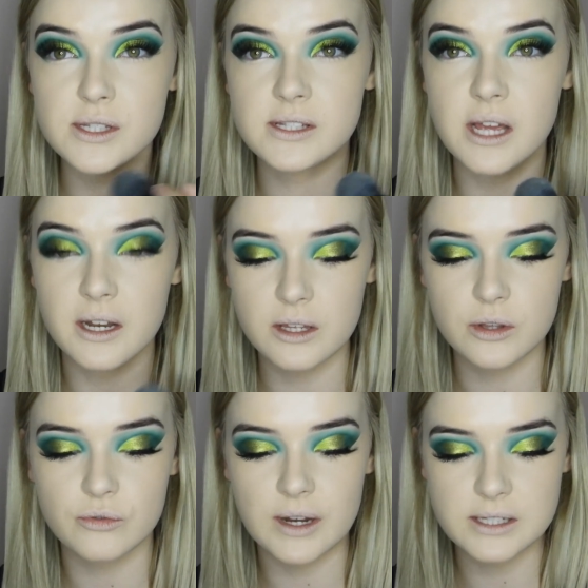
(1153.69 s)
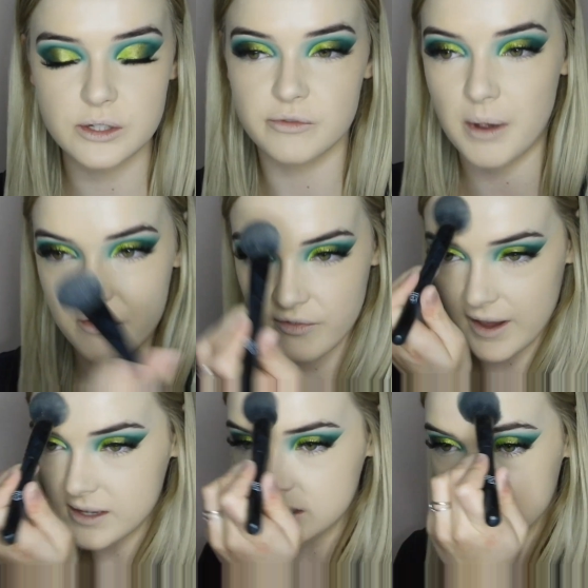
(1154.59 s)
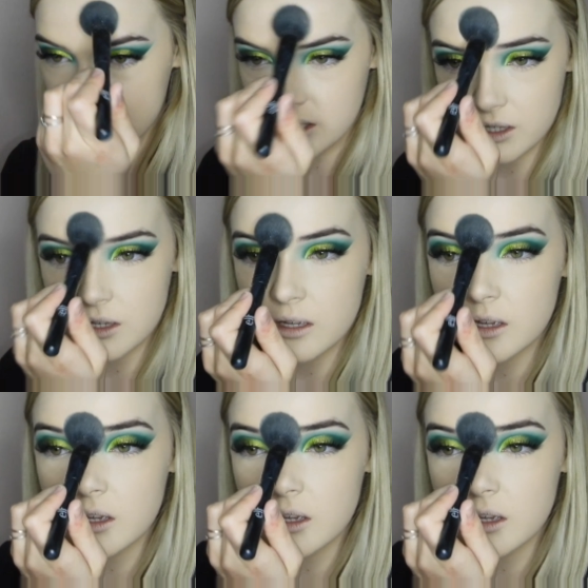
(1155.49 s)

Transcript: Then I'm just setting the rest of my face,